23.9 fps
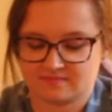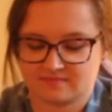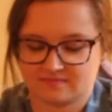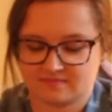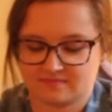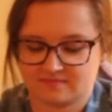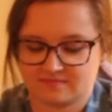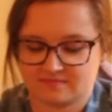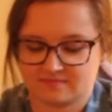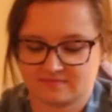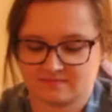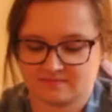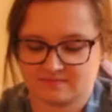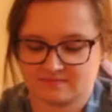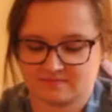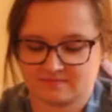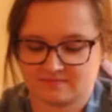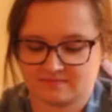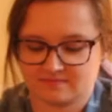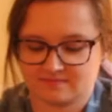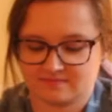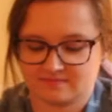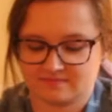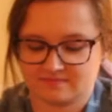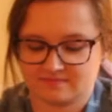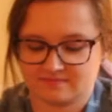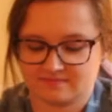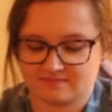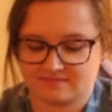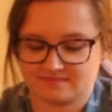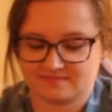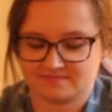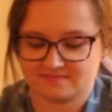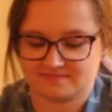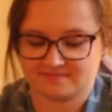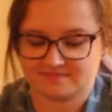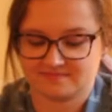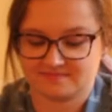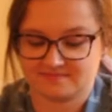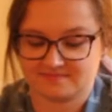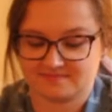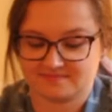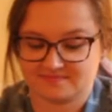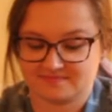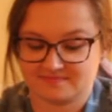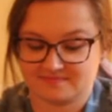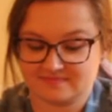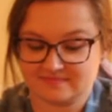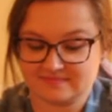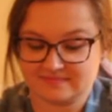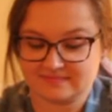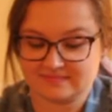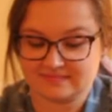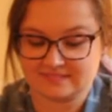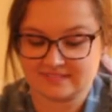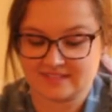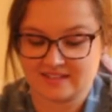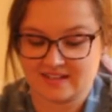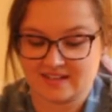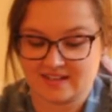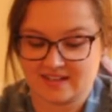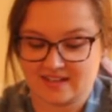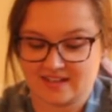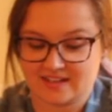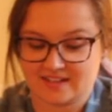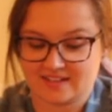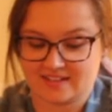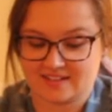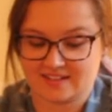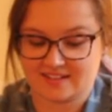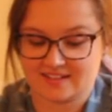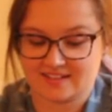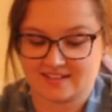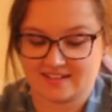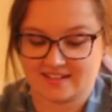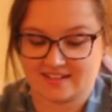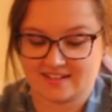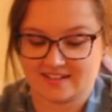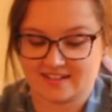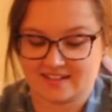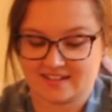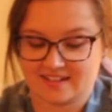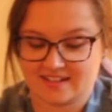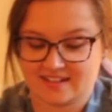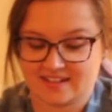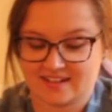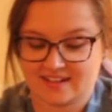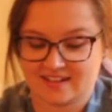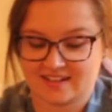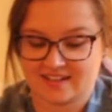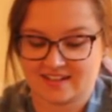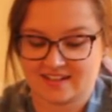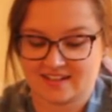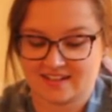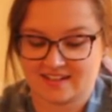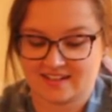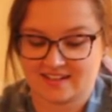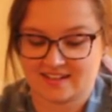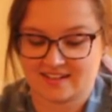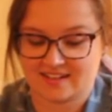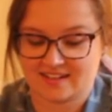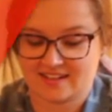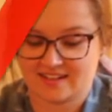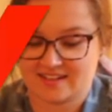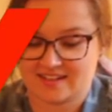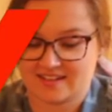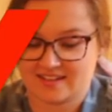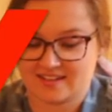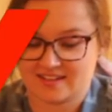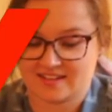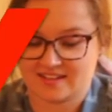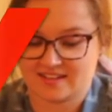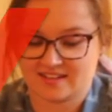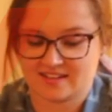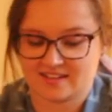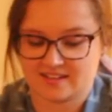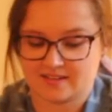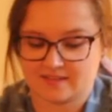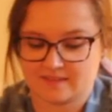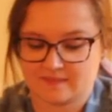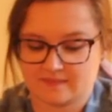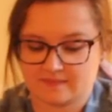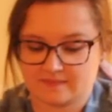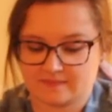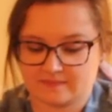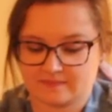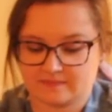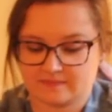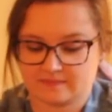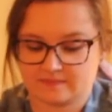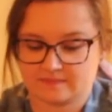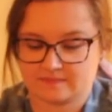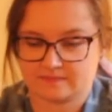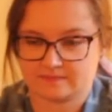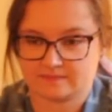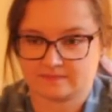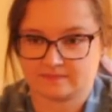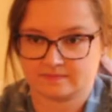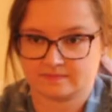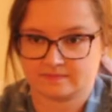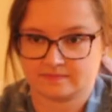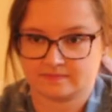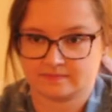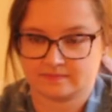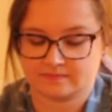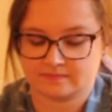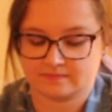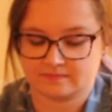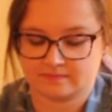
(silent)